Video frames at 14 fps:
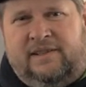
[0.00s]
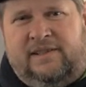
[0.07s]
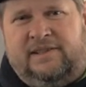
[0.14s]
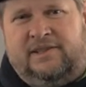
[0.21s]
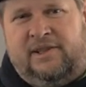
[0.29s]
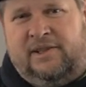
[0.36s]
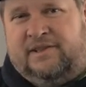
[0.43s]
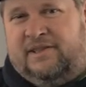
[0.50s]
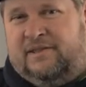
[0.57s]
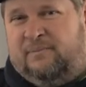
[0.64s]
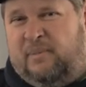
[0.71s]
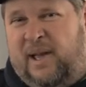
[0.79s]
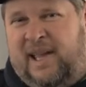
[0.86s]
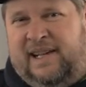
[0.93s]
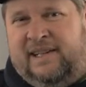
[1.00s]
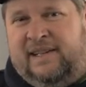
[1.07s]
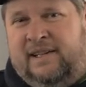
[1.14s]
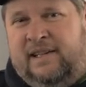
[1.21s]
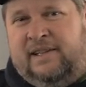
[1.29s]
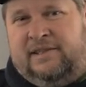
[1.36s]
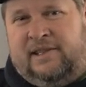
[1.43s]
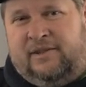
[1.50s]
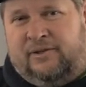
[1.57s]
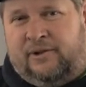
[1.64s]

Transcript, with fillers: the church is made to